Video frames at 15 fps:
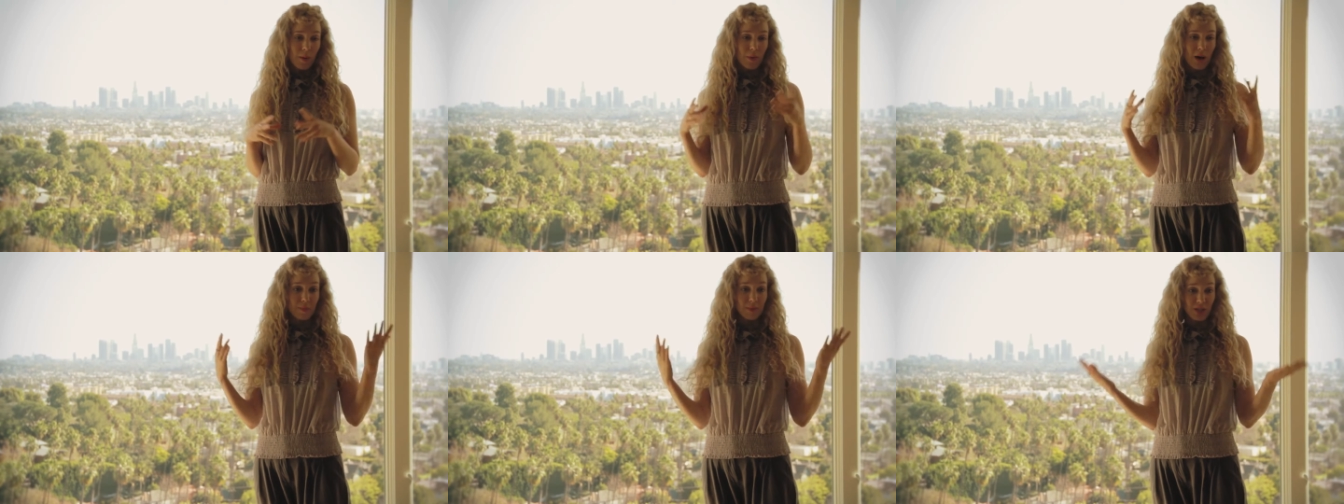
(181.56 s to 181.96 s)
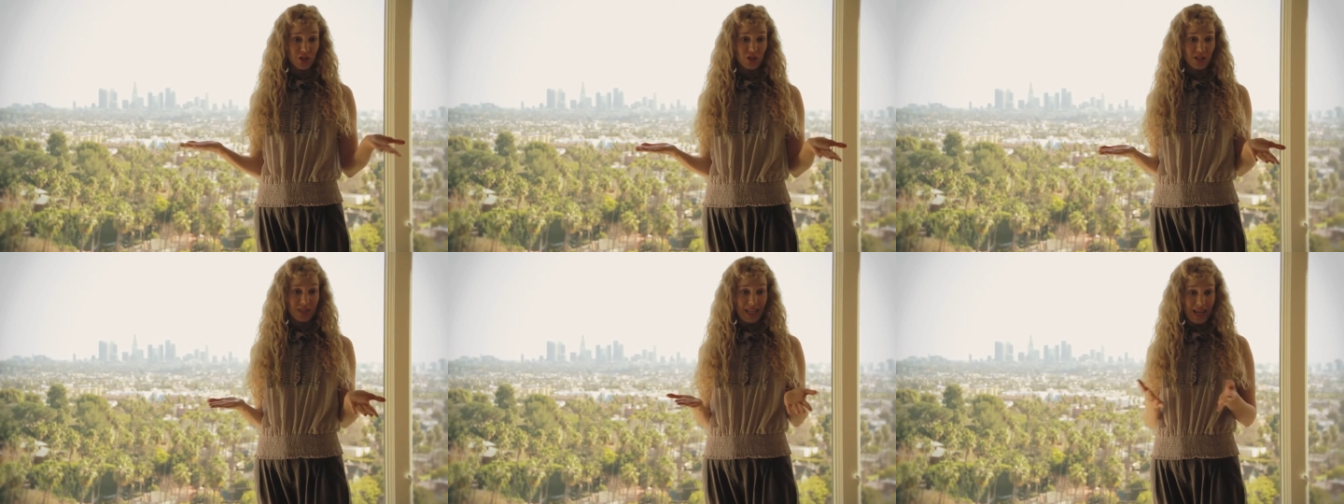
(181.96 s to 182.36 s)
Perhaps I
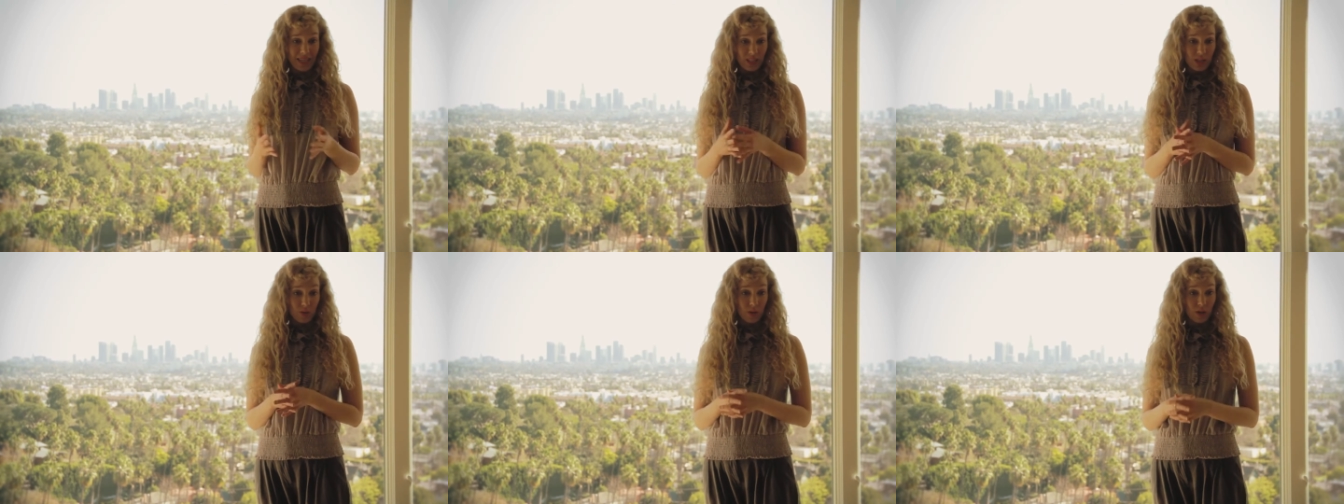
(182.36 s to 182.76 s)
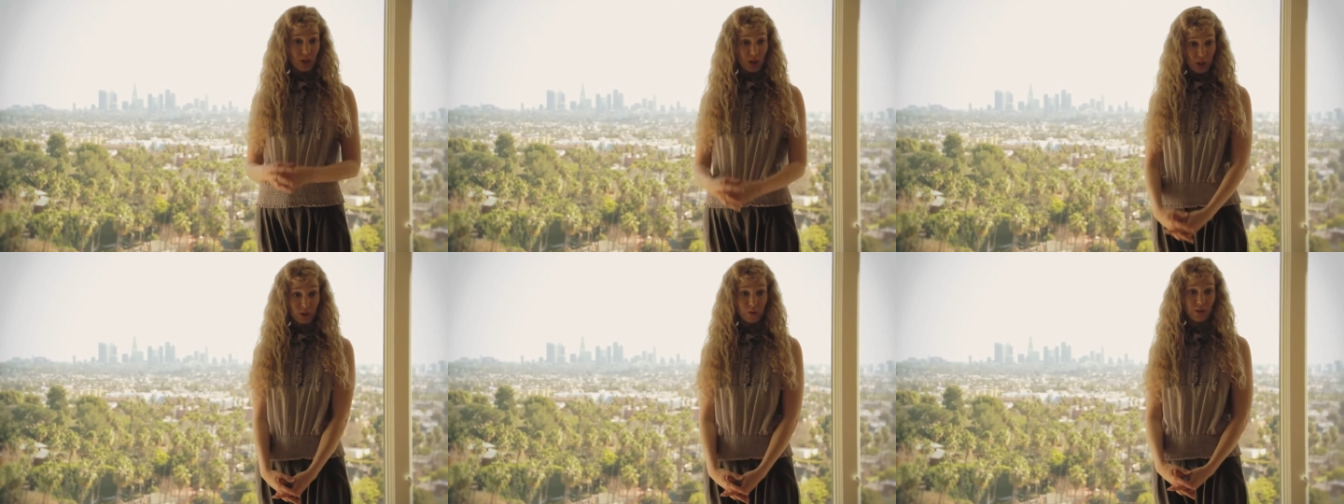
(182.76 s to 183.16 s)
should enlighten you on a
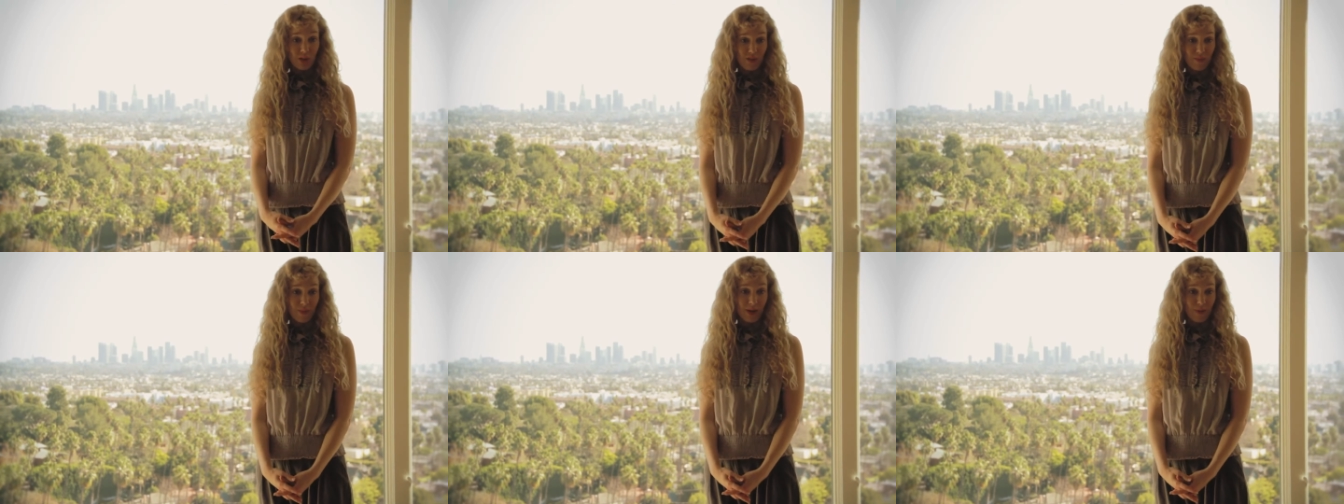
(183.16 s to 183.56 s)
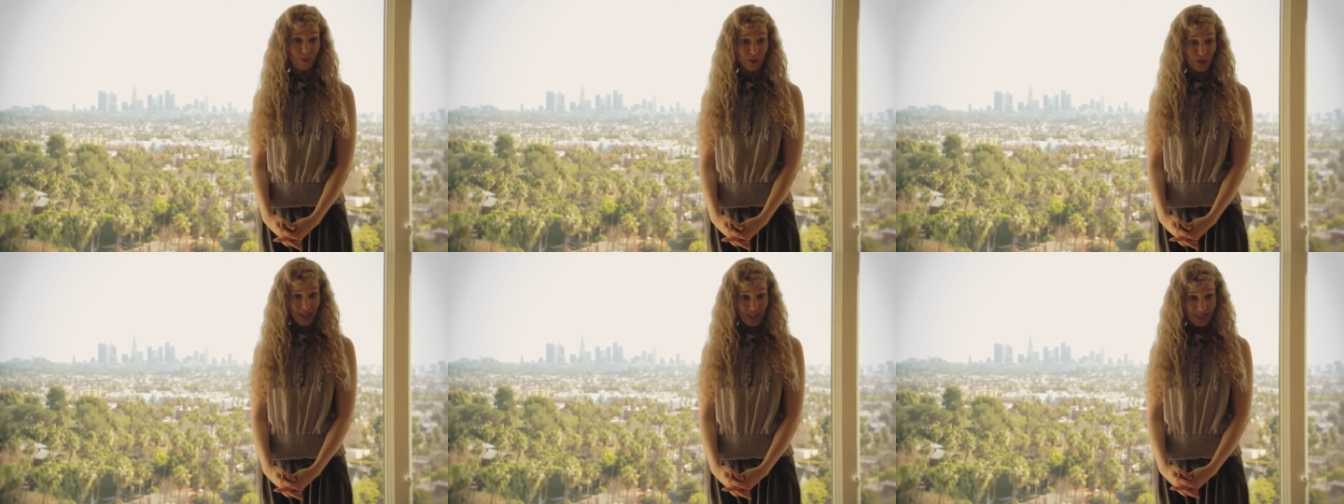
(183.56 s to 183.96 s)
conclusion of mine.
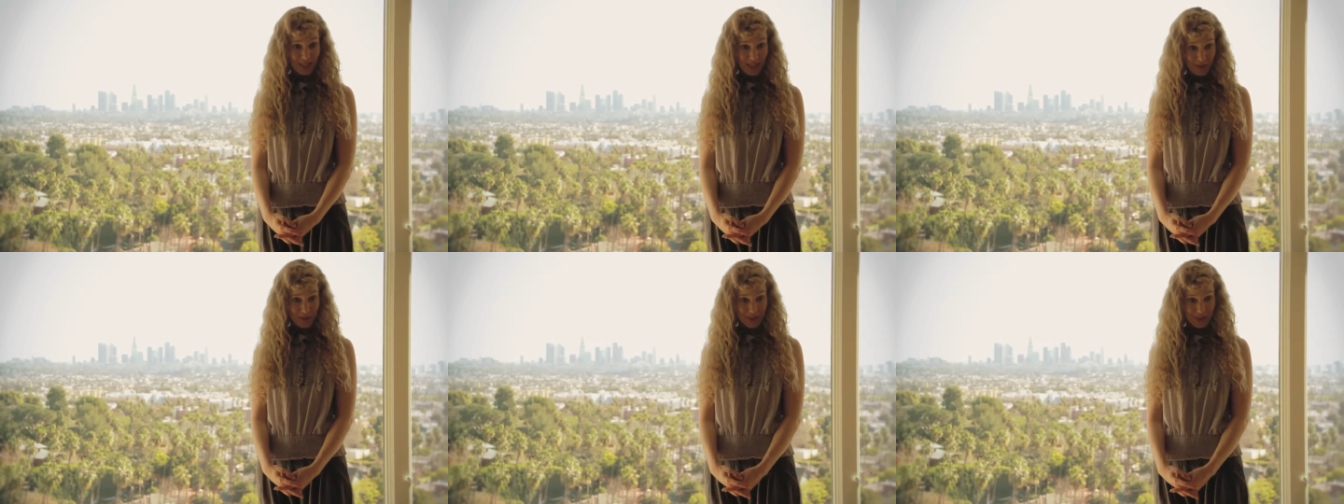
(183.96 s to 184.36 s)
Would you like to hear